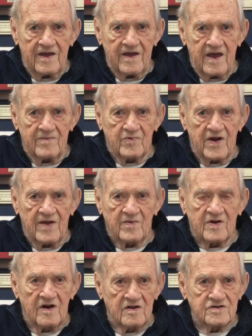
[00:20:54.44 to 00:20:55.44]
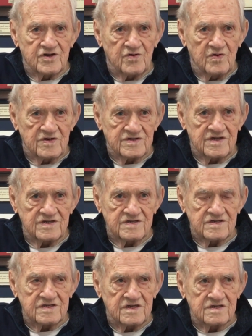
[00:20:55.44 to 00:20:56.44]
Abraham Culture was his
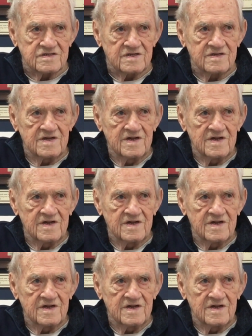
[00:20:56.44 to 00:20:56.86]
assistant.